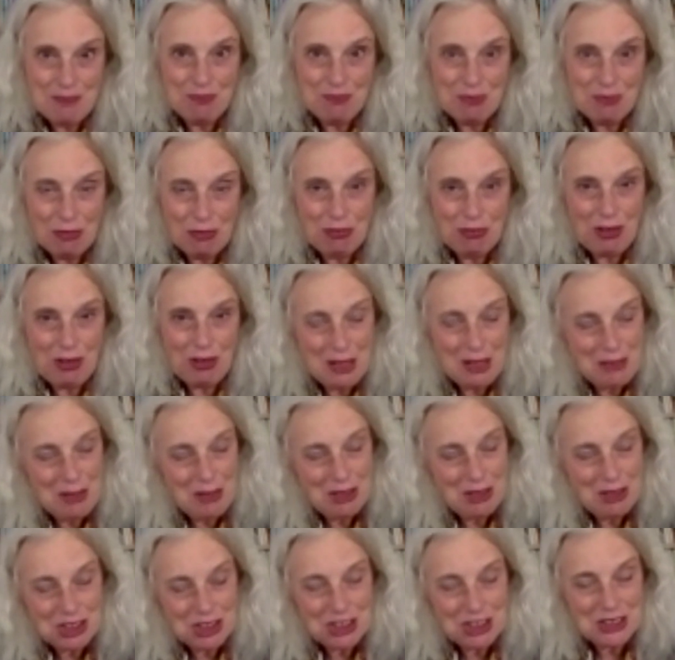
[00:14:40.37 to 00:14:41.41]
very
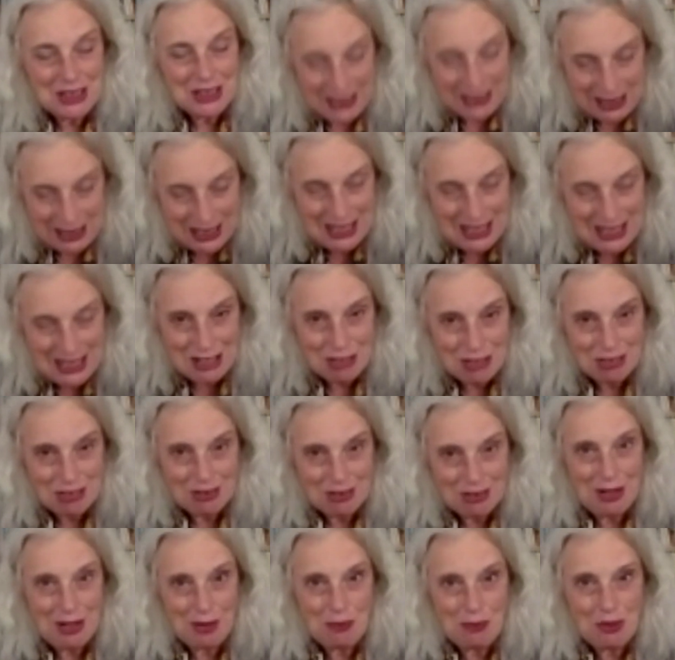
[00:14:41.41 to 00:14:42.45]
much the key to
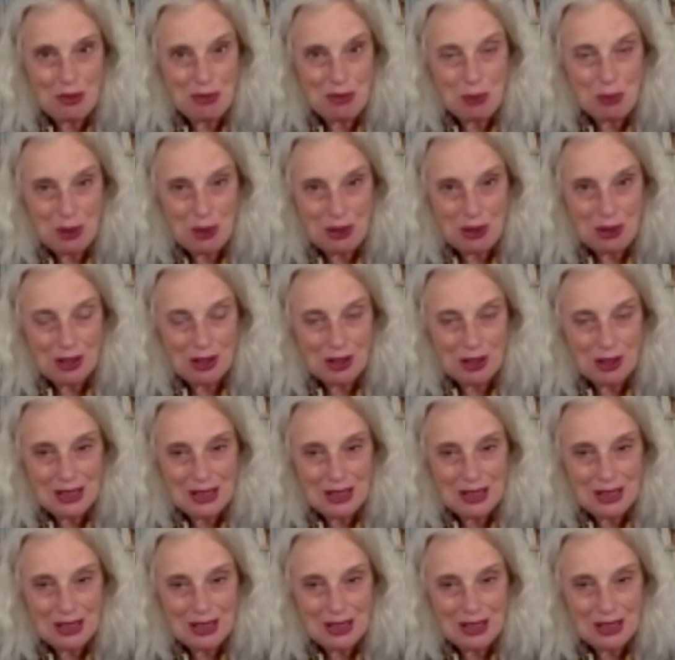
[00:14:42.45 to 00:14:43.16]
how we work.